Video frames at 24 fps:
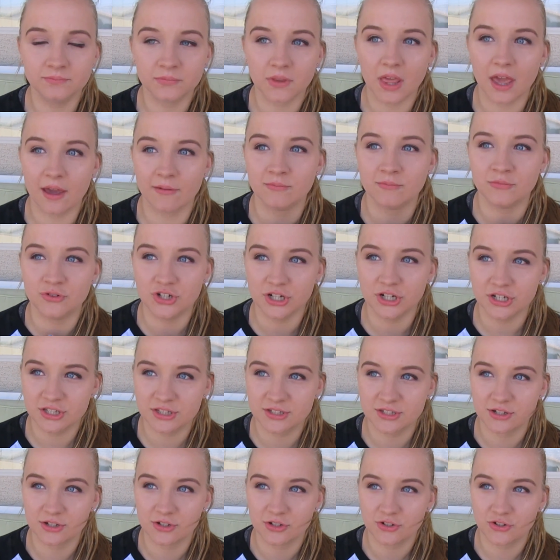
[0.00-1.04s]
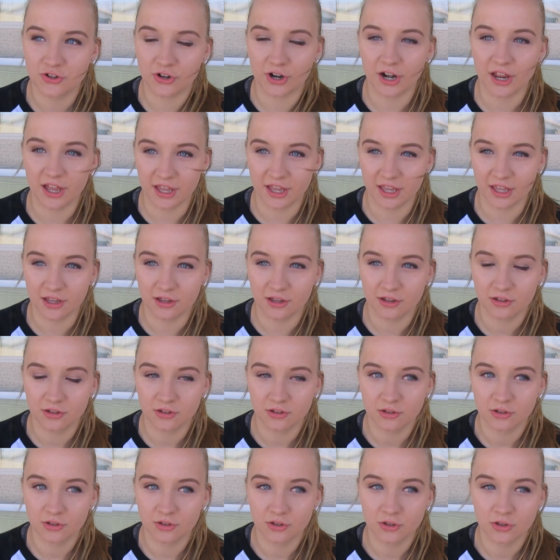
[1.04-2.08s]
I'm just trying
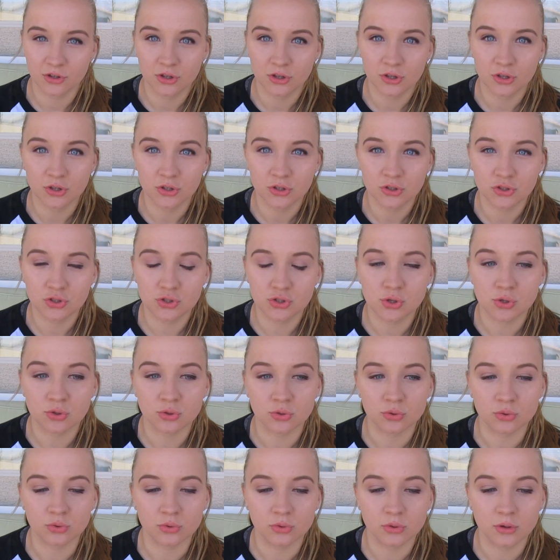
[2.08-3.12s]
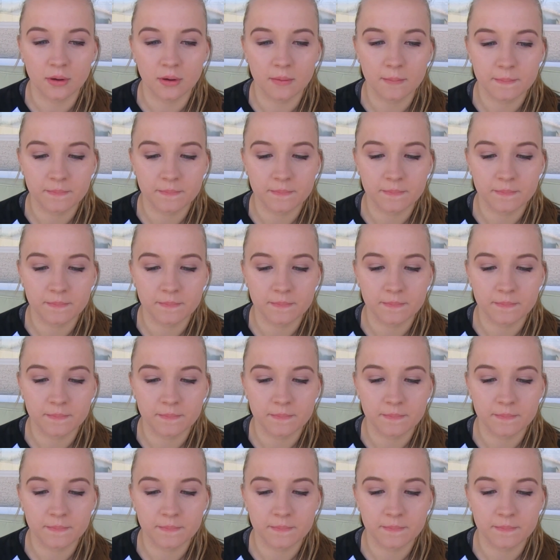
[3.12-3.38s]
to